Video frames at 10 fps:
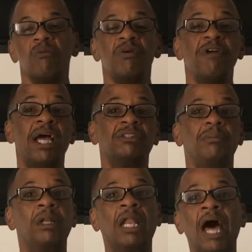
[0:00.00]
We've had
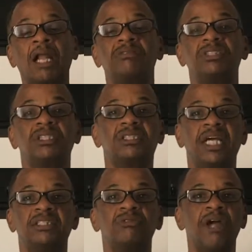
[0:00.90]
a lot of
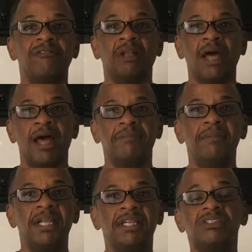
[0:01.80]
success, we have a lot of
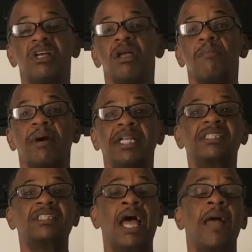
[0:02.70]
meetings, but it's
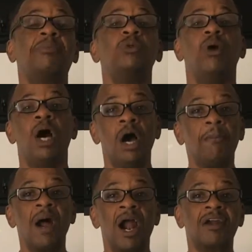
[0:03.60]
time to
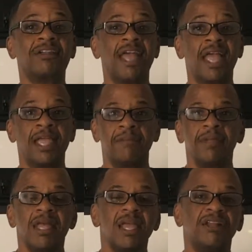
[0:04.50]
up our game.
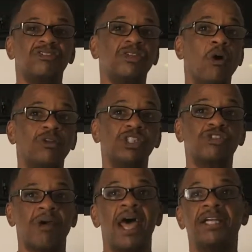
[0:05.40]
And so the
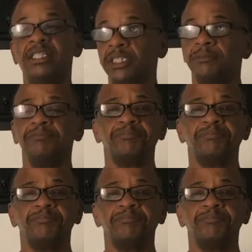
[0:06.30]
strategy